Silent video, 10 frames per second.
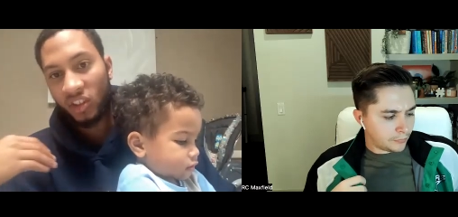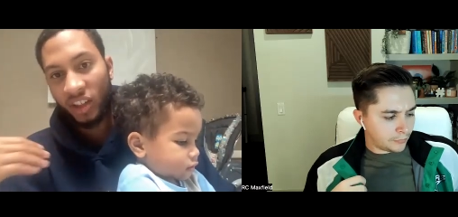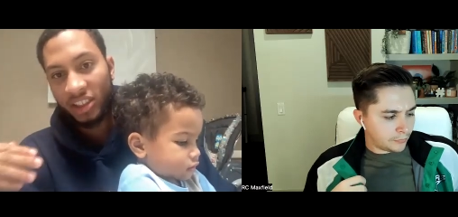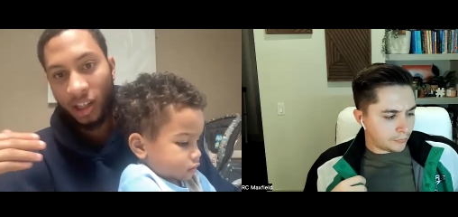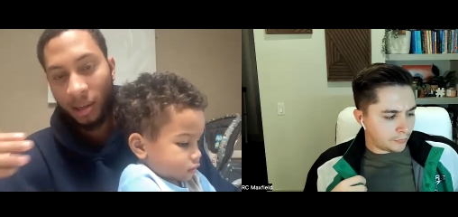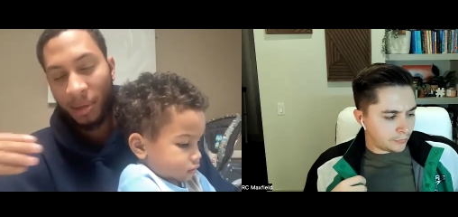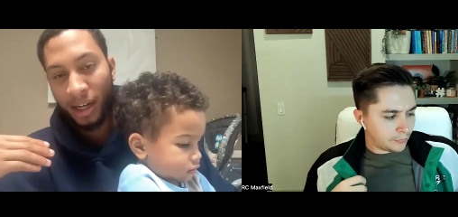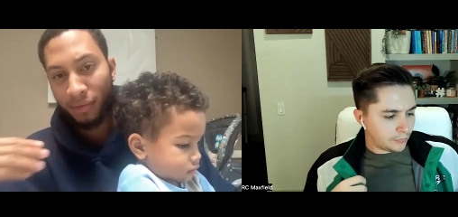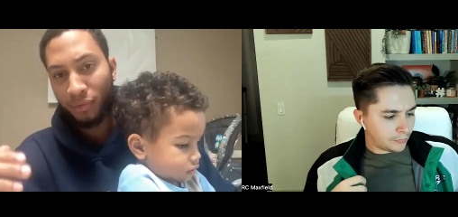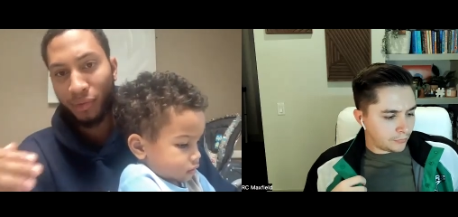Speaker 1: a great job of
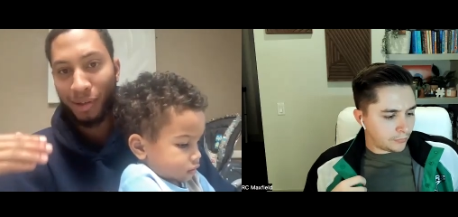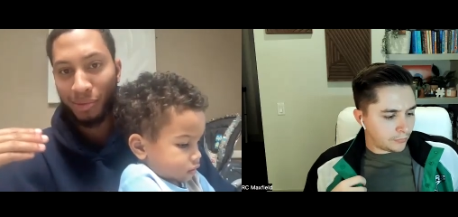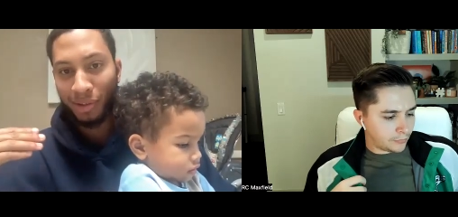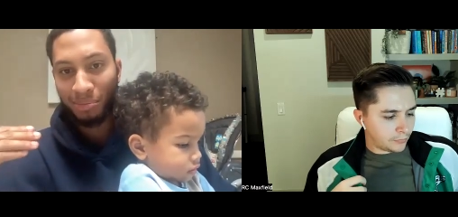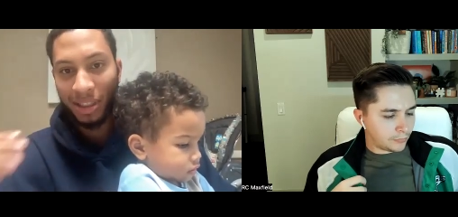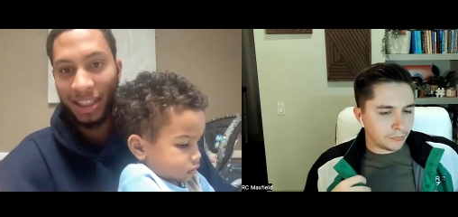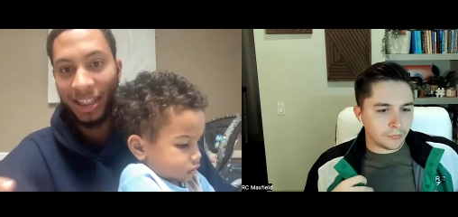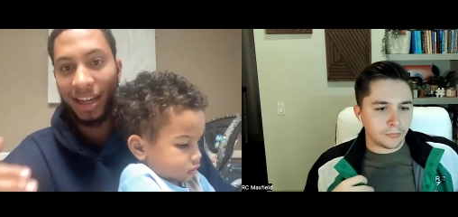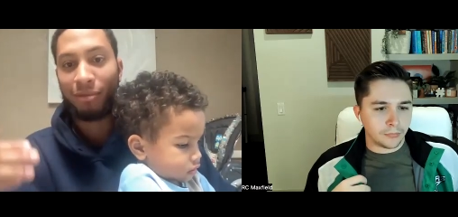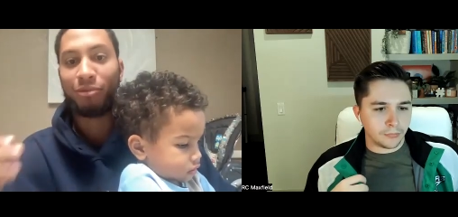having fun with the
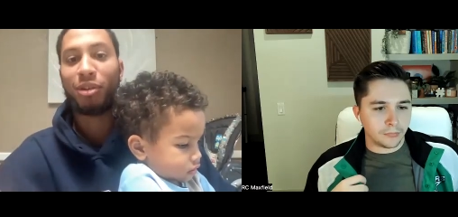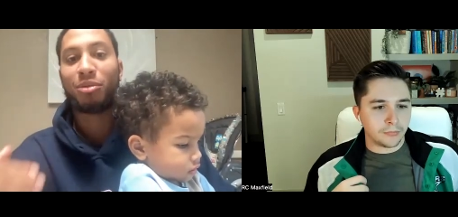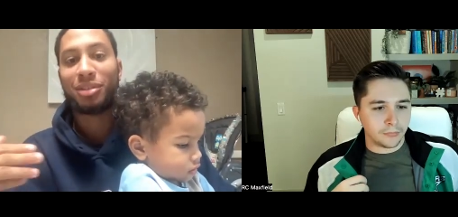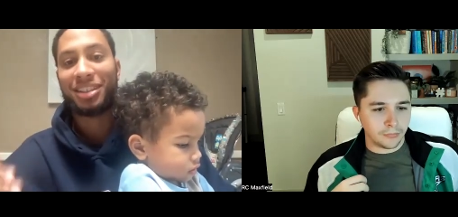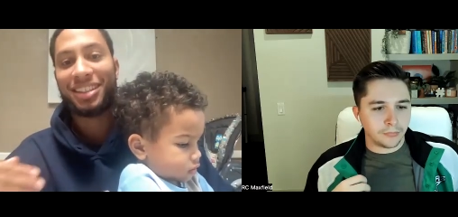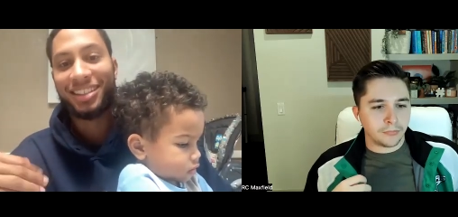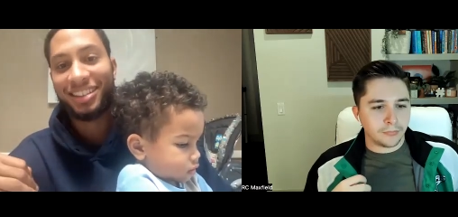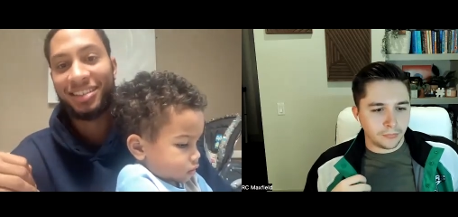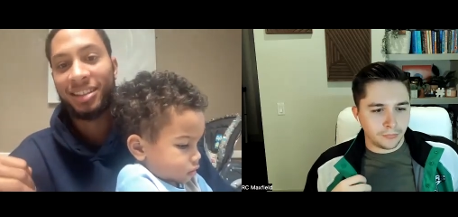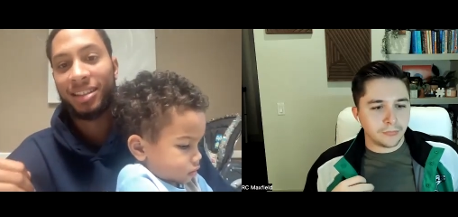media, having fun with the
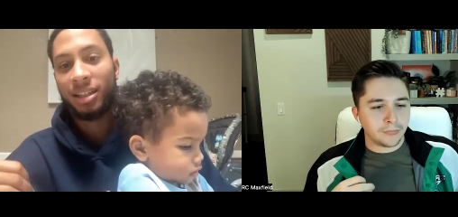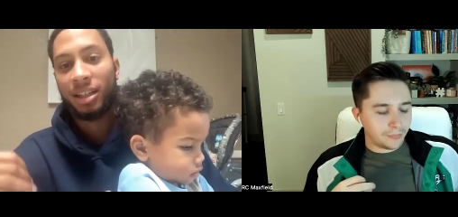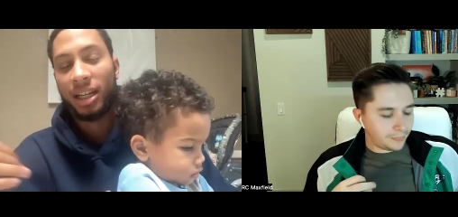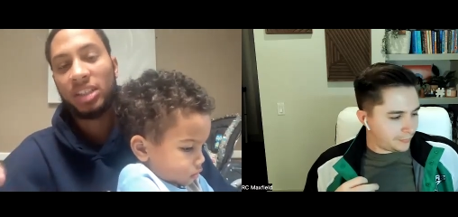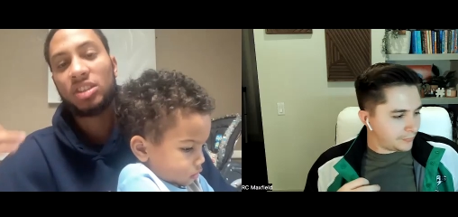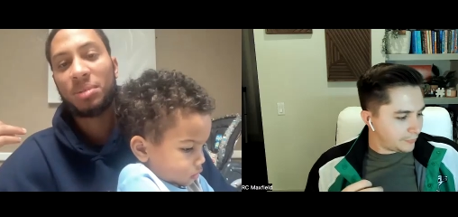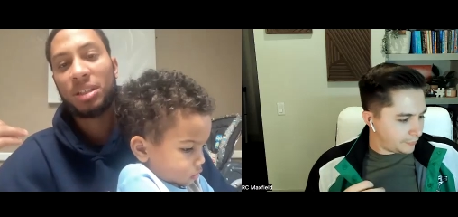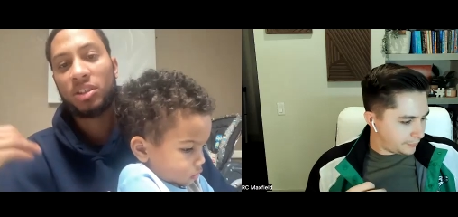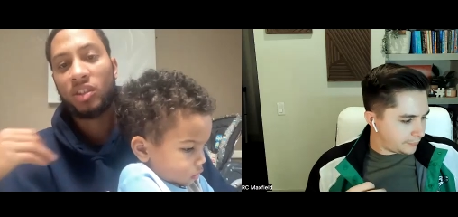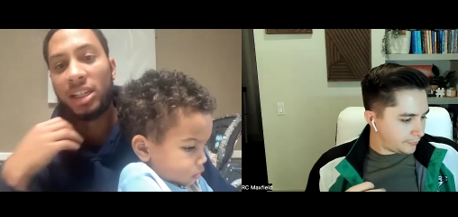kids, and just
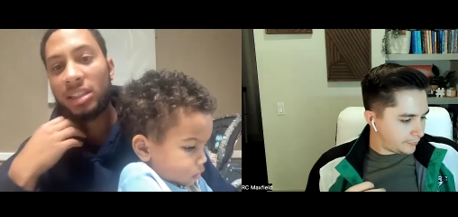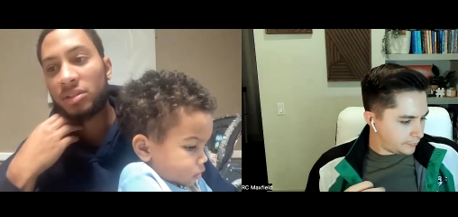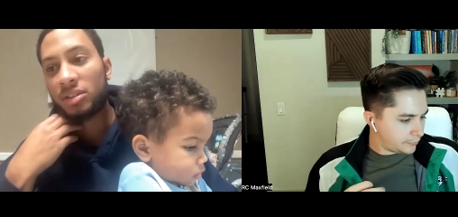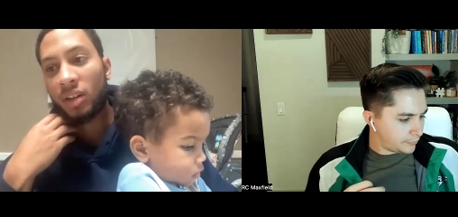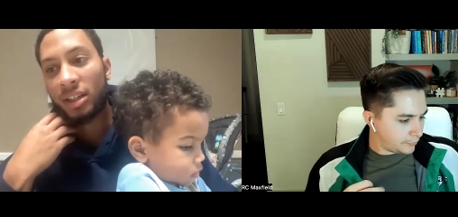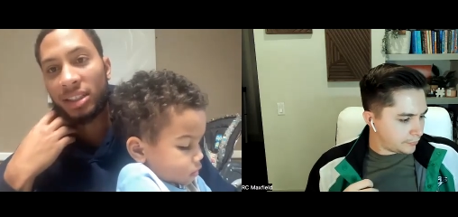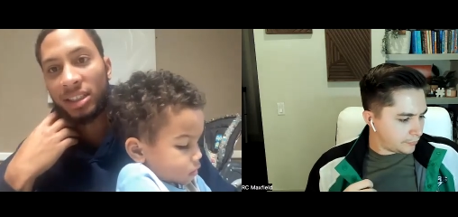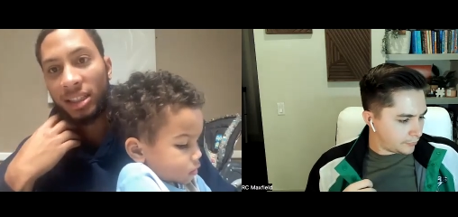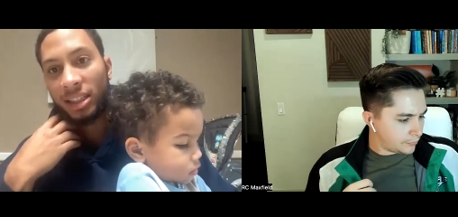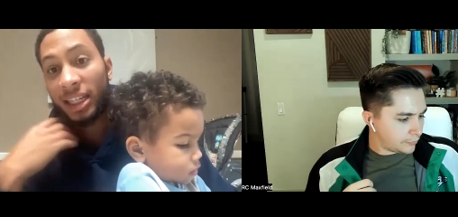being creative. So I
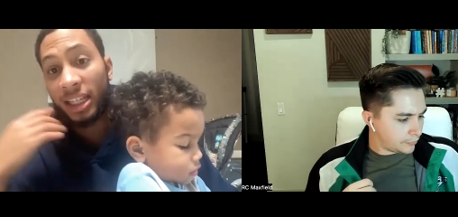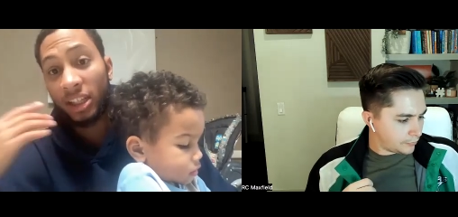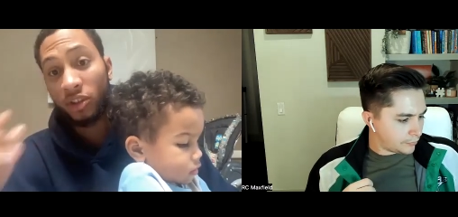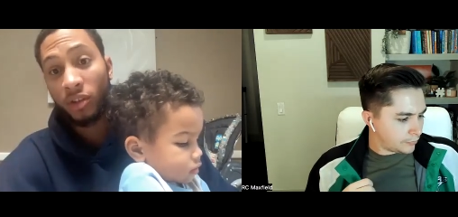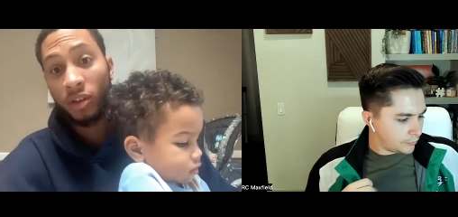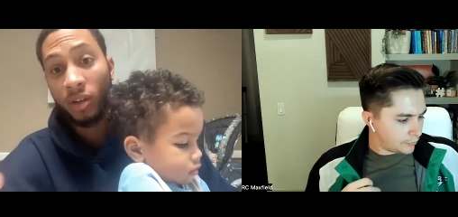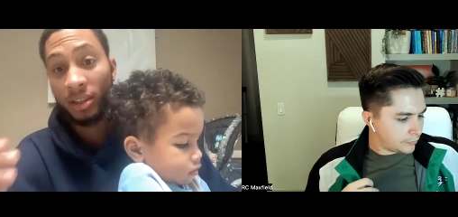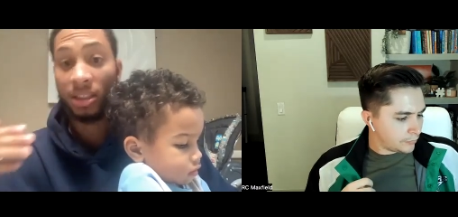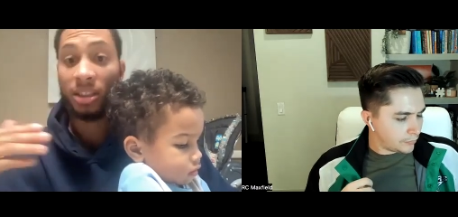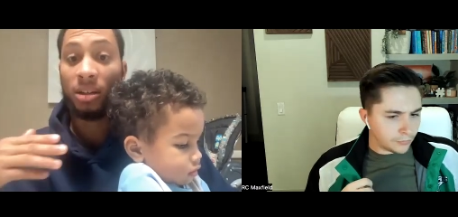think that they can throw. I
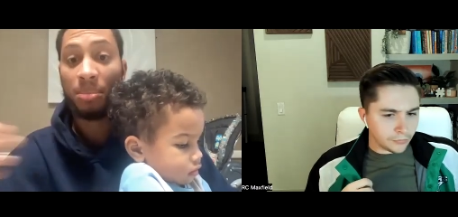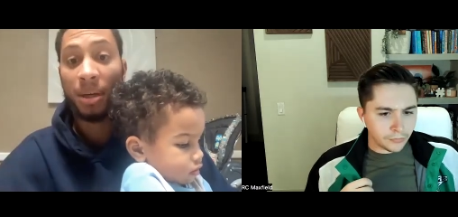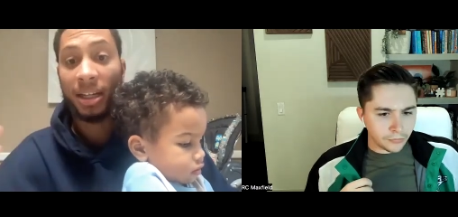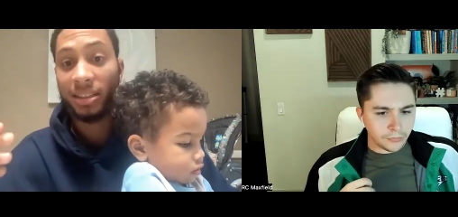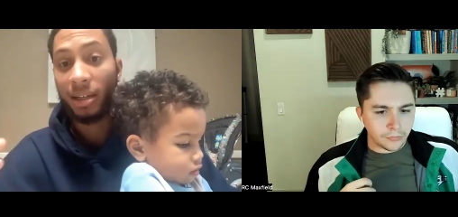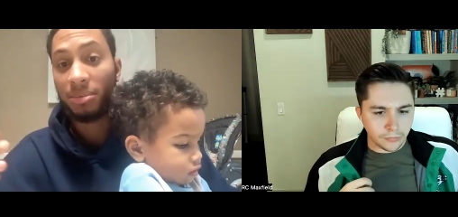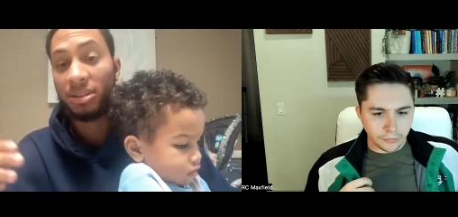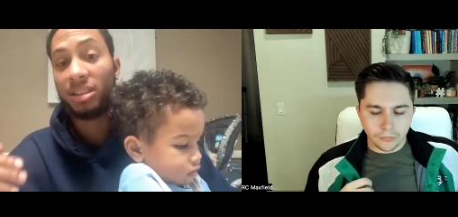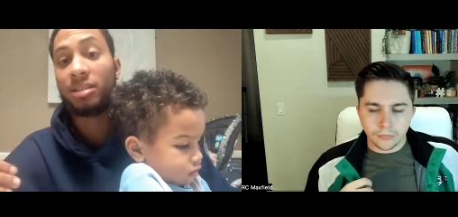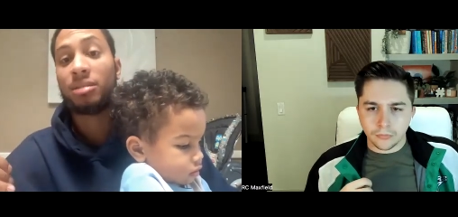think they're a pass-happy
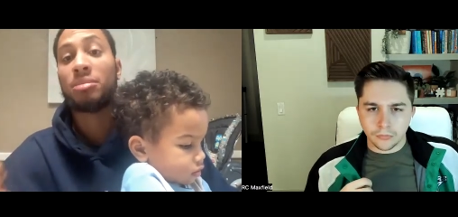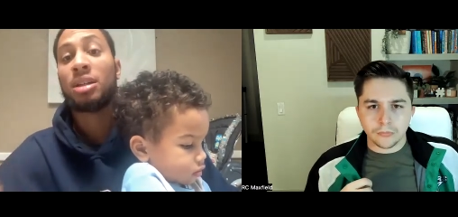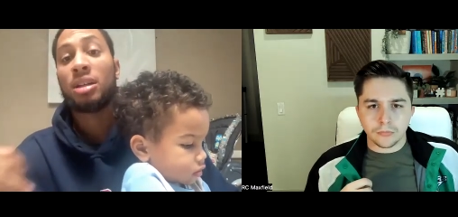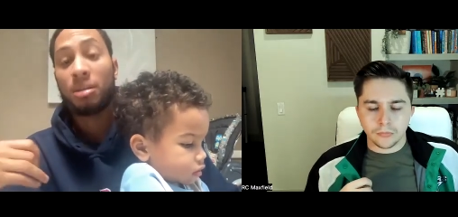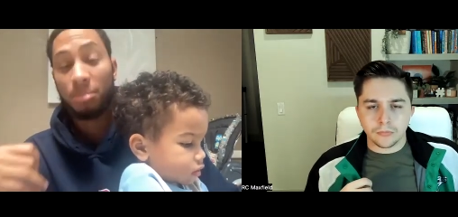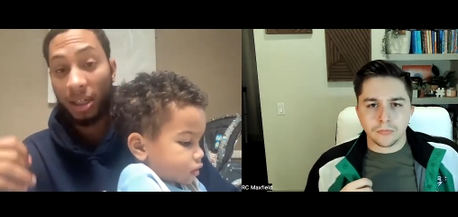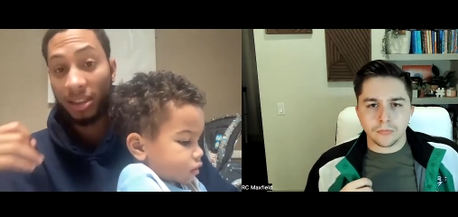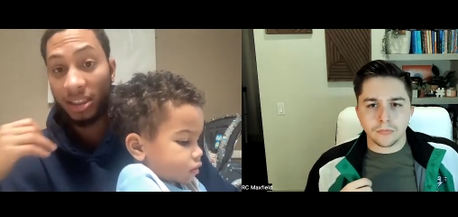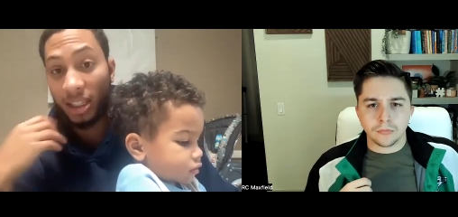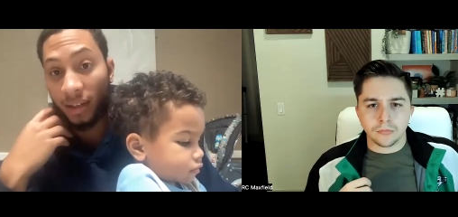team, but I
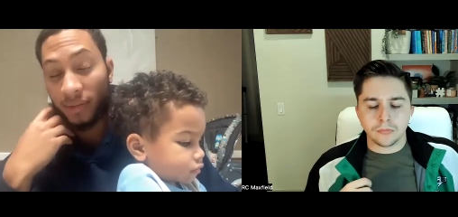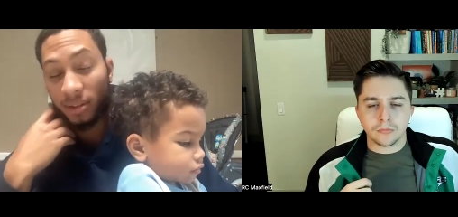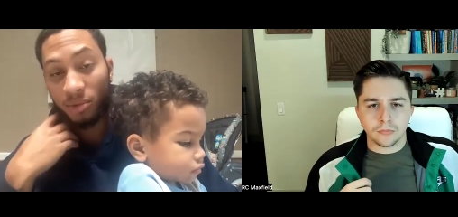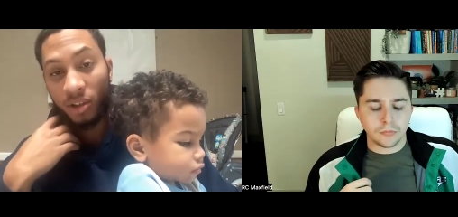think they have some